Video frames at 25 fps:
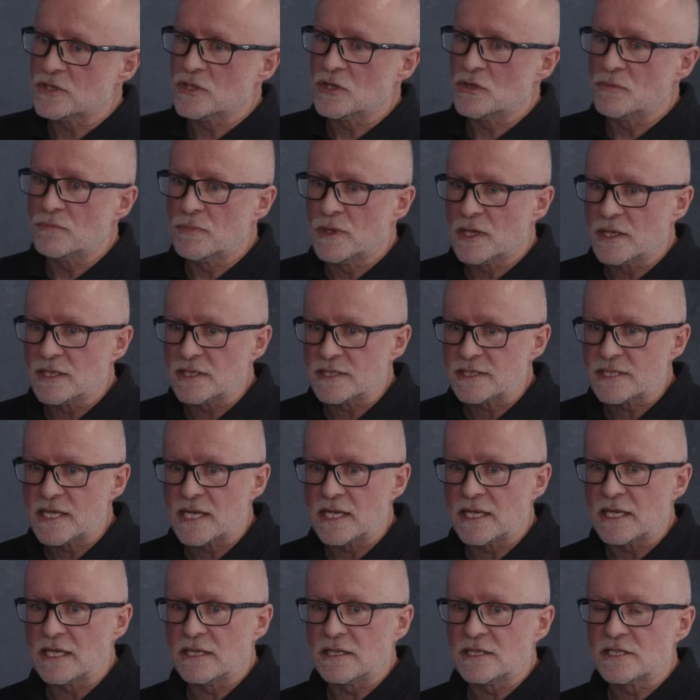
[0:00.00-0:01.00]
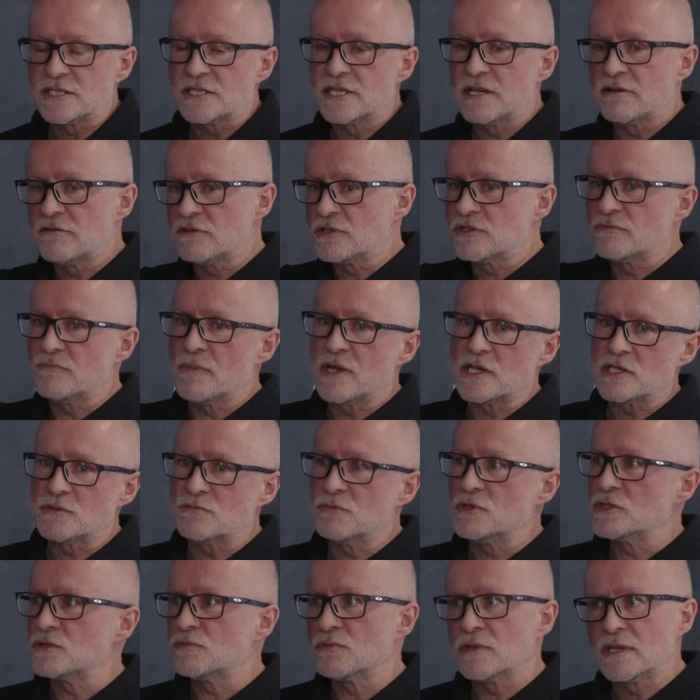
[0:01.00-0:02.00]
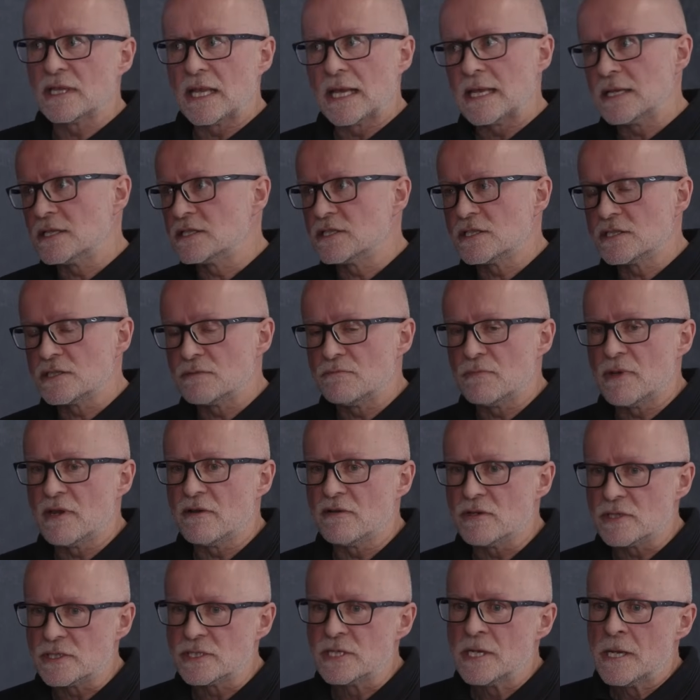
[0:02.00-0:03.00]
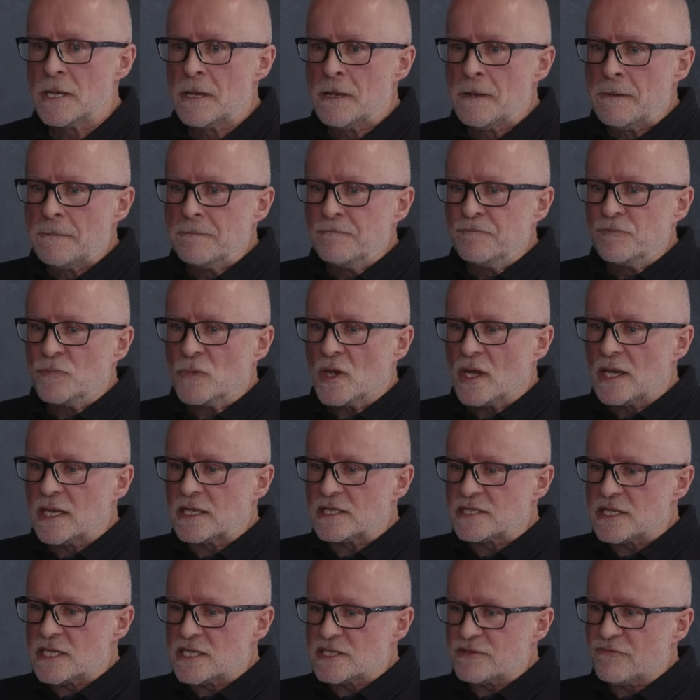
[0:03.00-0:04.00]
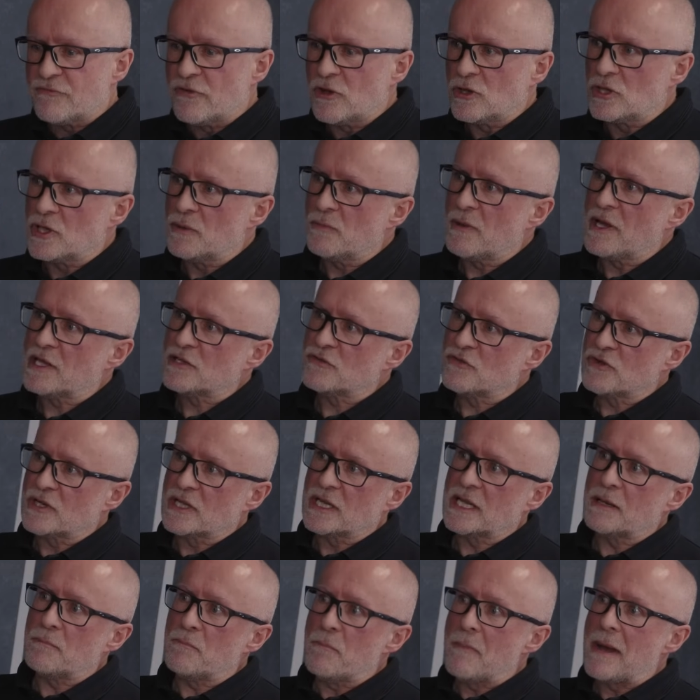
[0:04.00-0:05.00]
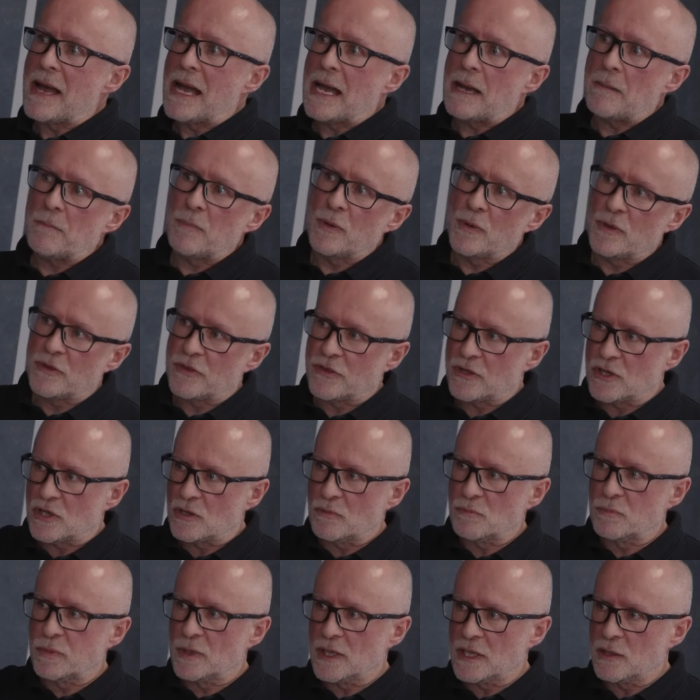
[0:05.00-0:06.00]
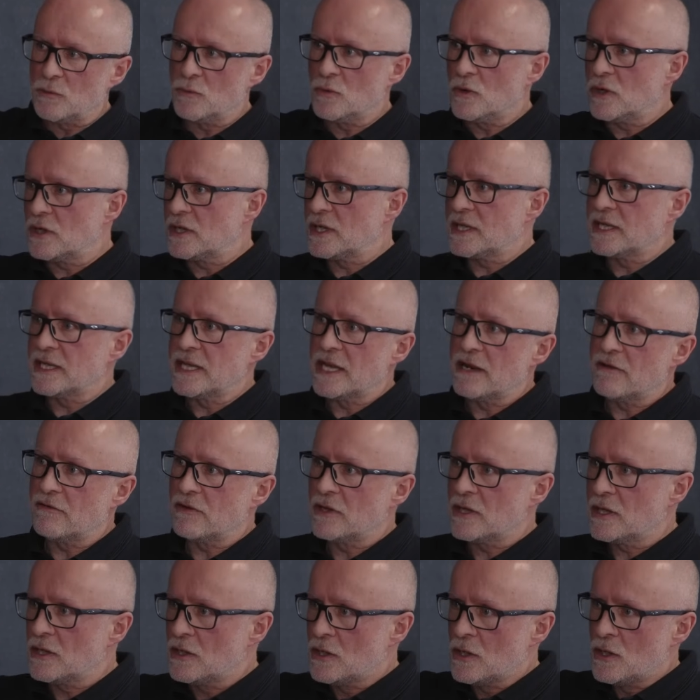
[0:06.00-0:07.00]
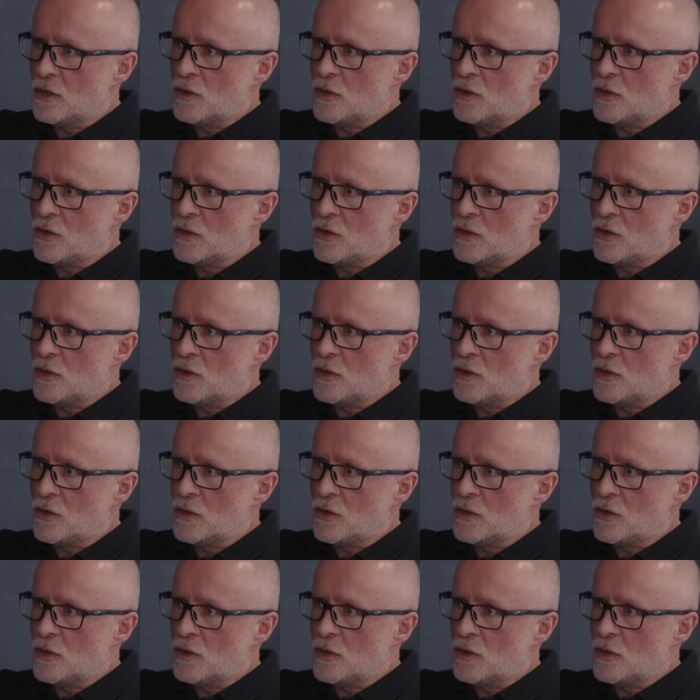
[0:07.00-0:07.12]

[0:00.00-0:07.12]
do by taking a series of measurements with lasers and mirrors is volumetrically map the complete working area